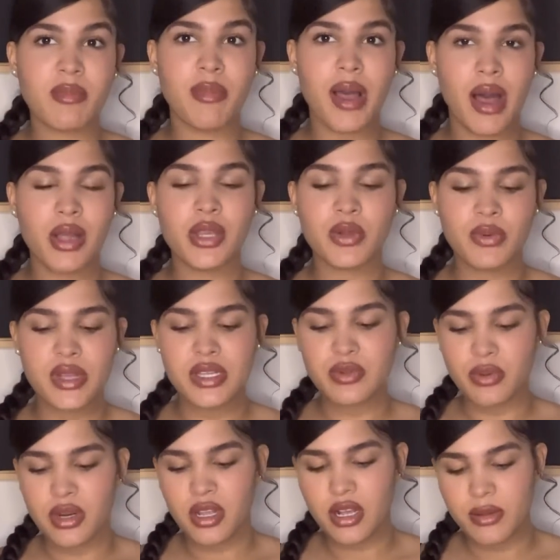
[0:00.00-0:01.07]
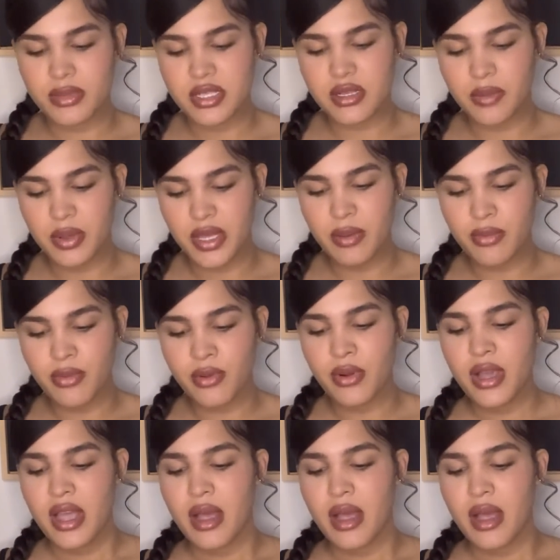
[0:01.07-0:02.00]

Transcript: boundaries when it comes to people